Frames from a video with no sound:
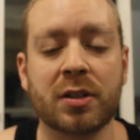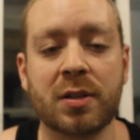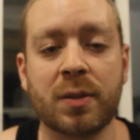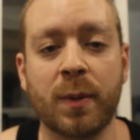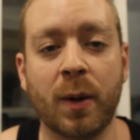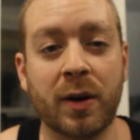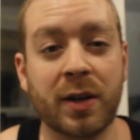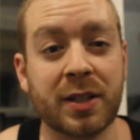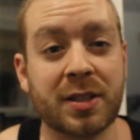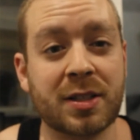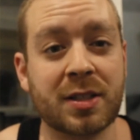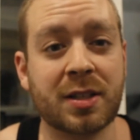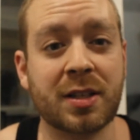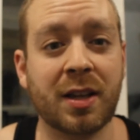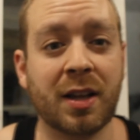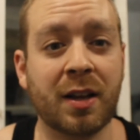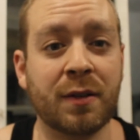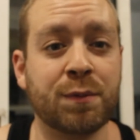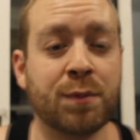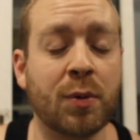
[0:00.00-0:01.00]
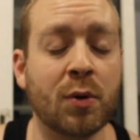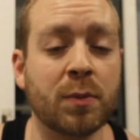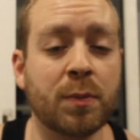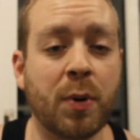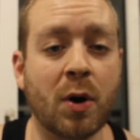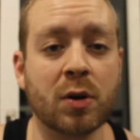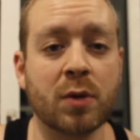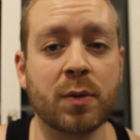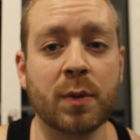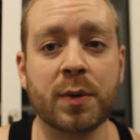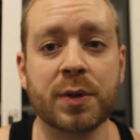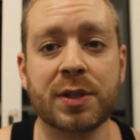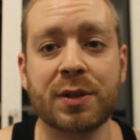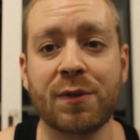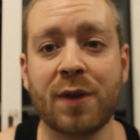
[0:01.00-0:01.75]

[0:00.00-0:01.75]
to be honest, if Paul Pogba was